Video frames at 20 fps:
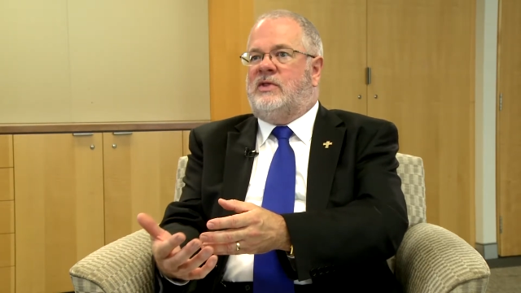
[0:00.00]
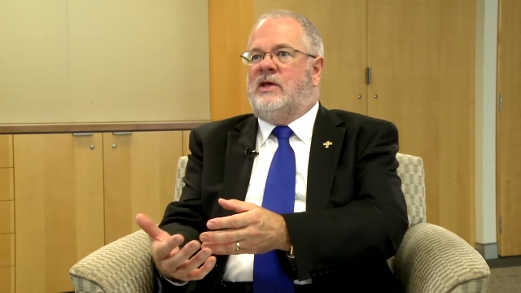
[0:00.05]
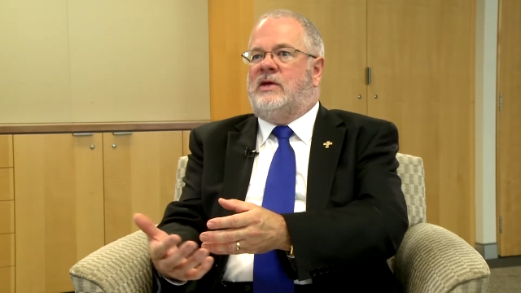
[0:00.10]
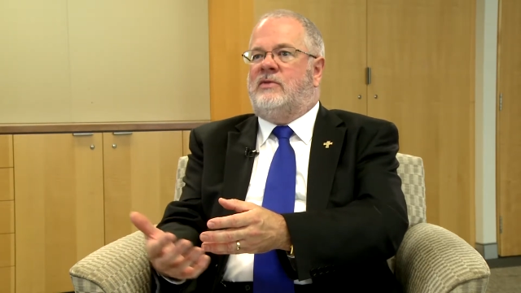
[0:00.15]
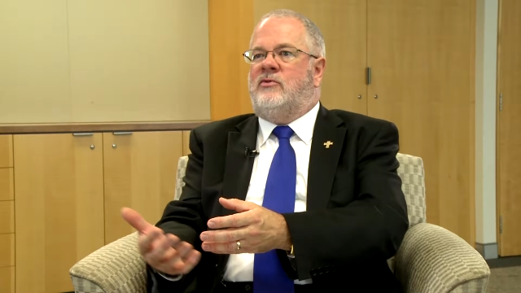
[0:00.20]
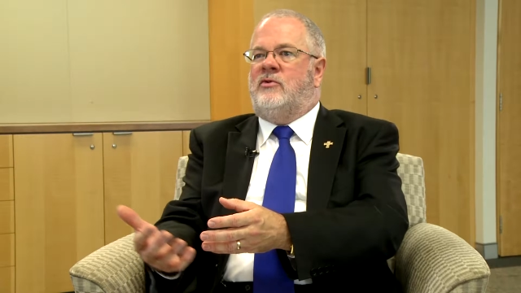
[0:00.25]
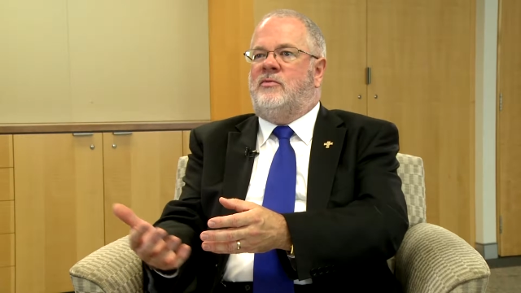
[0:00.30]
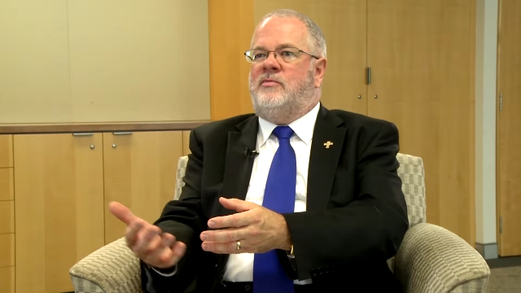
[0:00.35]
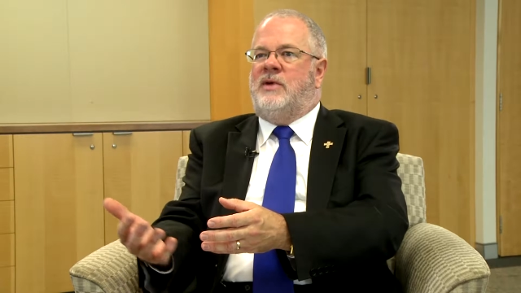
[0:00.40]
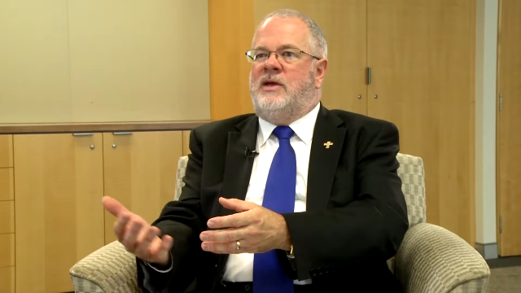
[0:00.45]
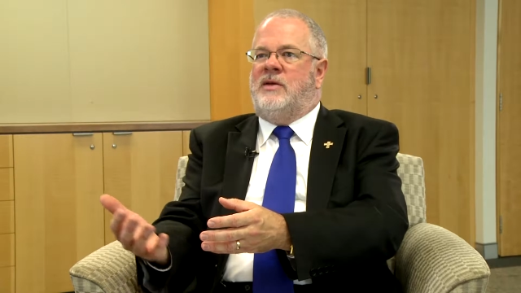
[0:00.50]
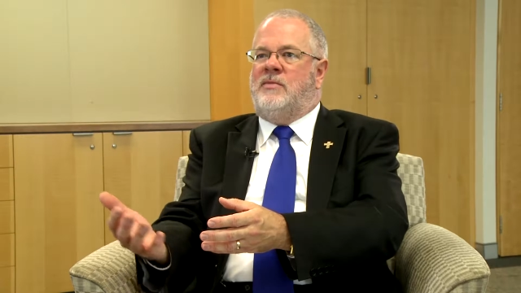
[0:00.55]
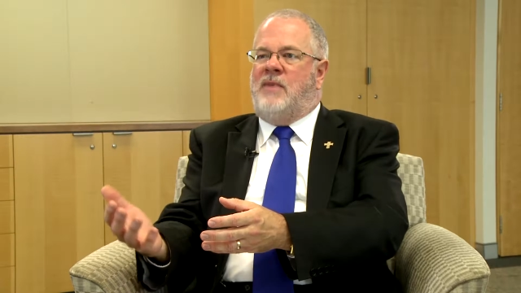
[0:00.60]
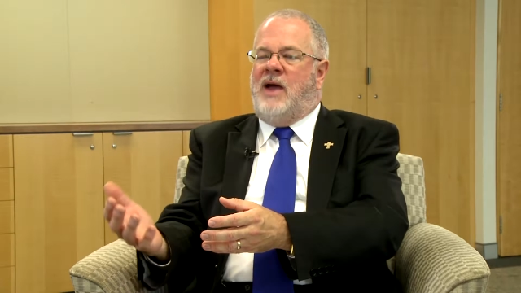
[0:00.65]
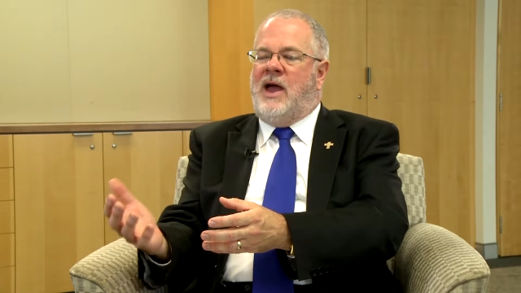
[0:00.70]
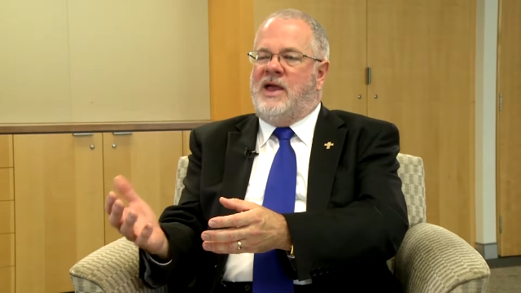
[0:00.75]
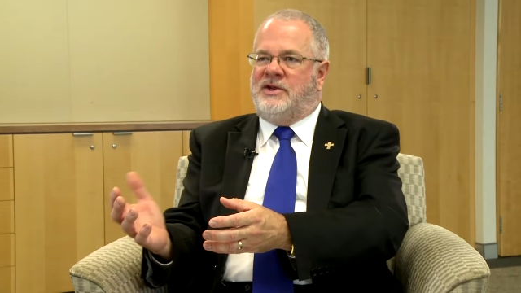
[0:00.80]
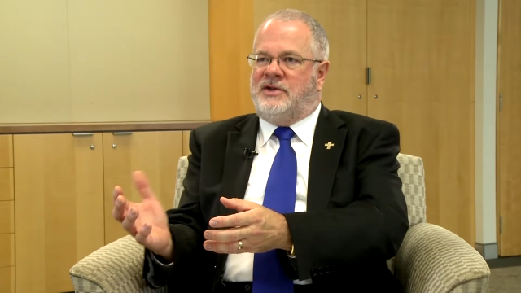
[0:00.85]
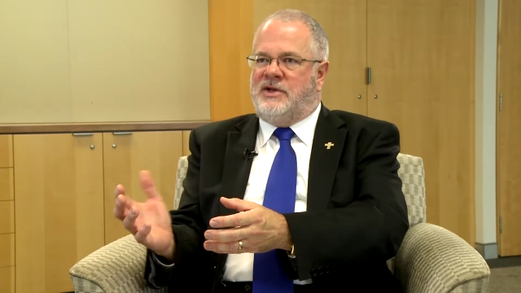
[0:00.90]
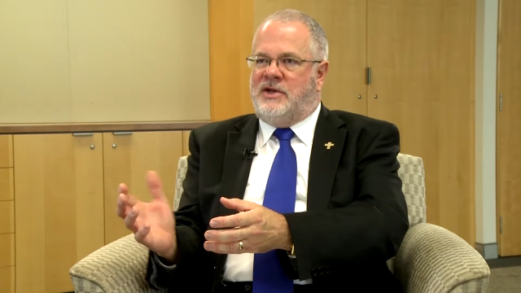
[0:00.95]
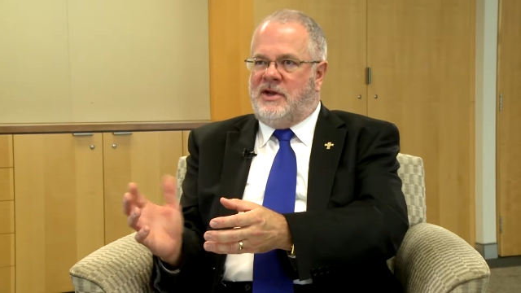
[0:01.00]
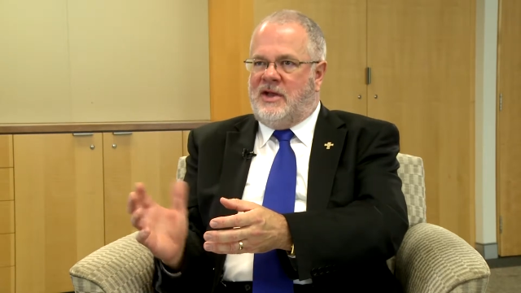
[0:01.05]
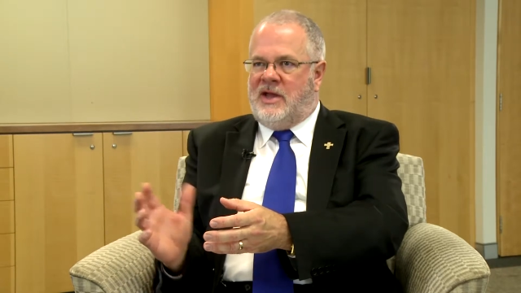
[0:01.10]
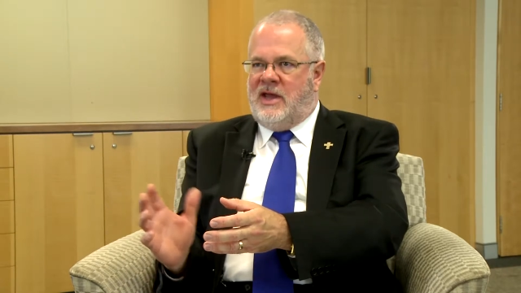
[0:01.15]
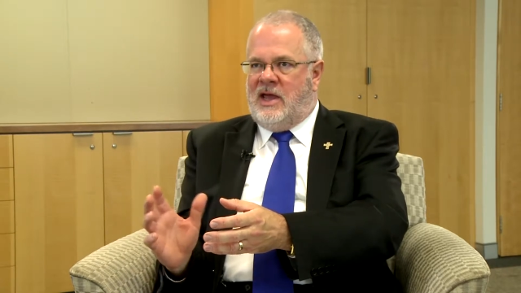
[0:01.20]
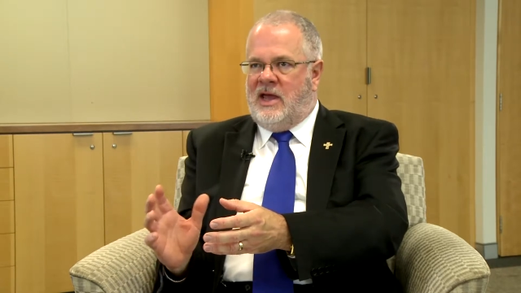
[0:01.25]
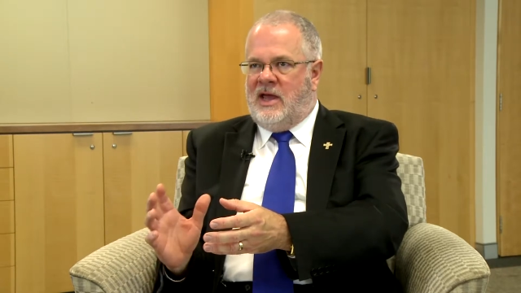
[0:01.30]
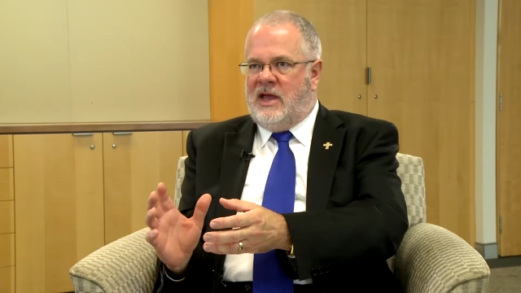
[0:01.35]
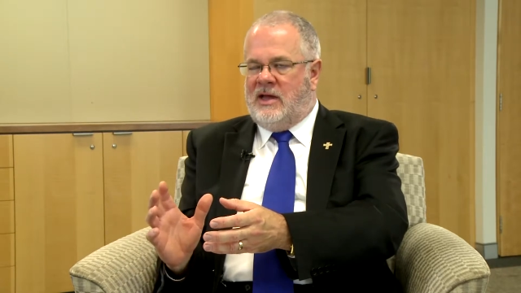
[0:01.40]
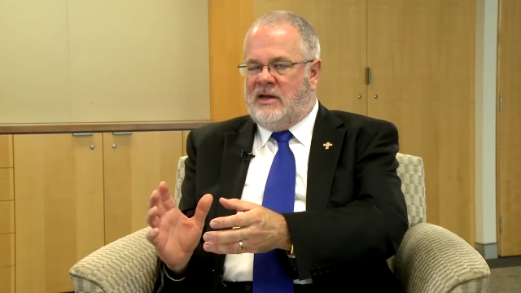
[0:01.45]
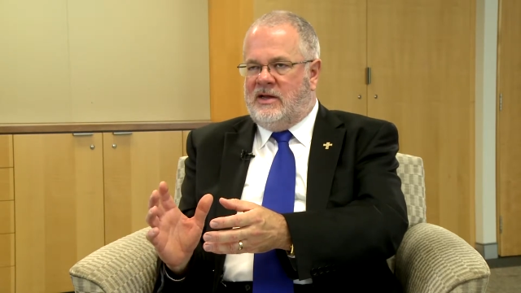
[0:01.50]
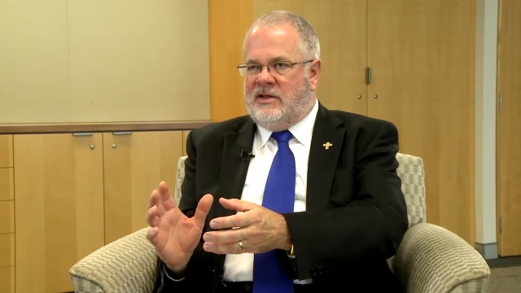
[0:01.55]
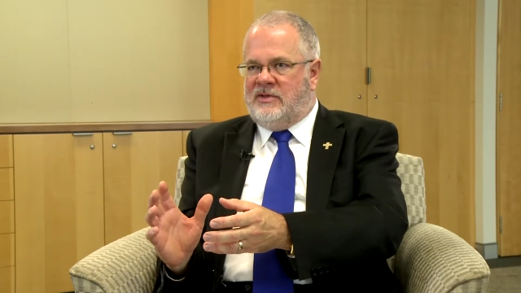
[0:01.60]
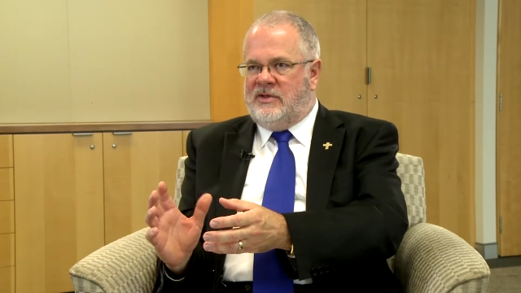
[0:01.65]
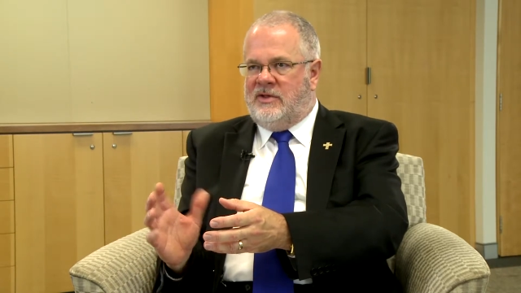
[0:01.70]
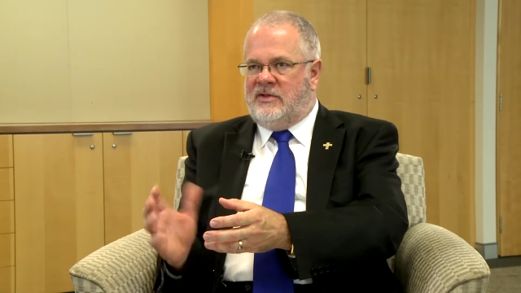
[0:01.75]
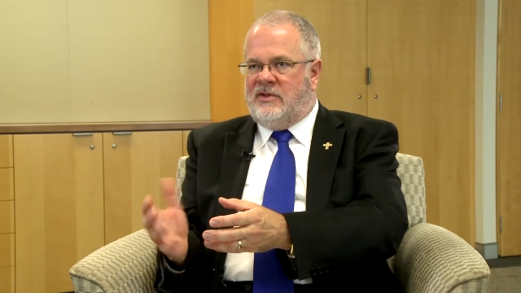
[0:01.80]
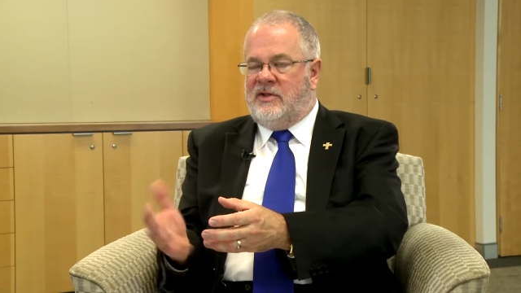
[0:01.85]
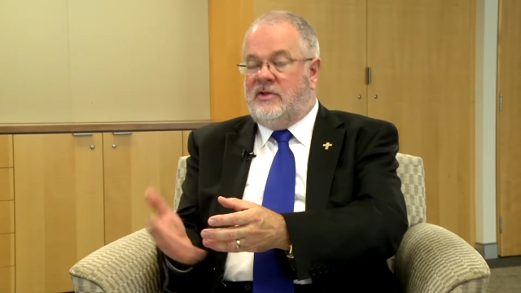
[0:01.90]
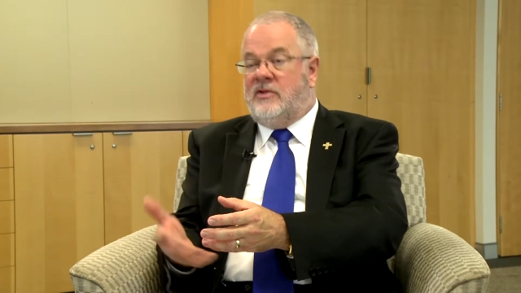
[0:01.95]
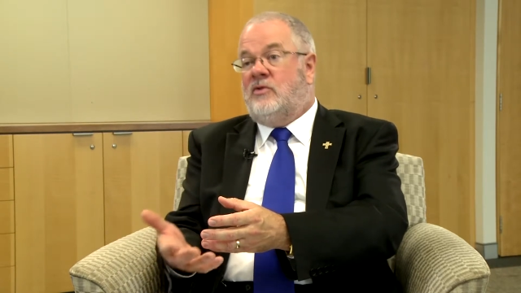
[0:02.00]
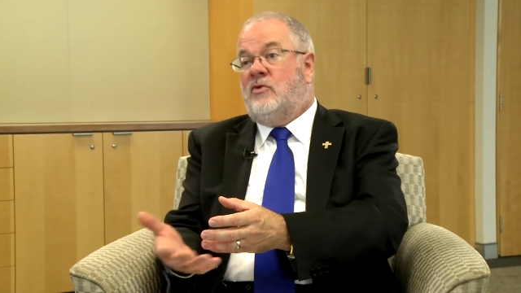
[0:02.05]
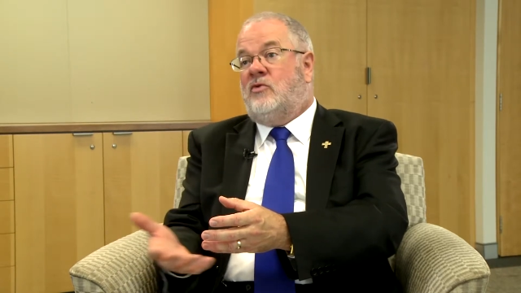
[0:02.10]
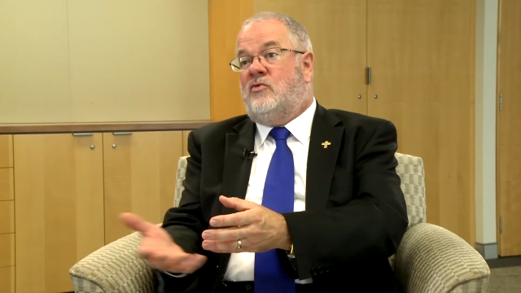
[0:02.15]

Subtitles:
there will be patient care assistants